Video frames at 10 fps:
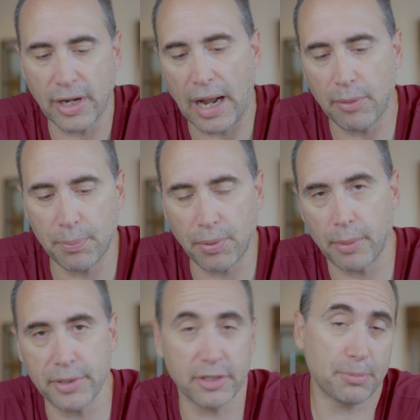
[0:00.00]
then I would
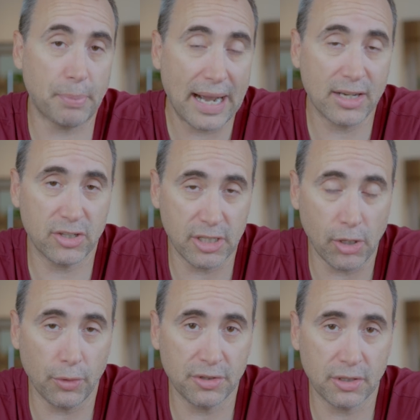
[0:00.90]
probably just patch
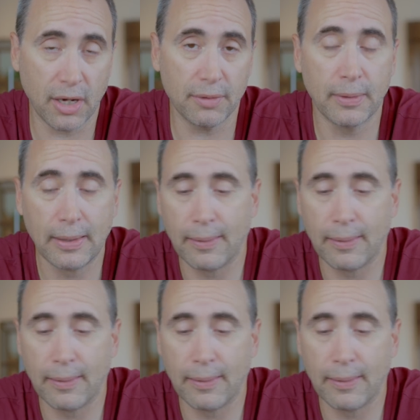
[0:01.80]
the old stuff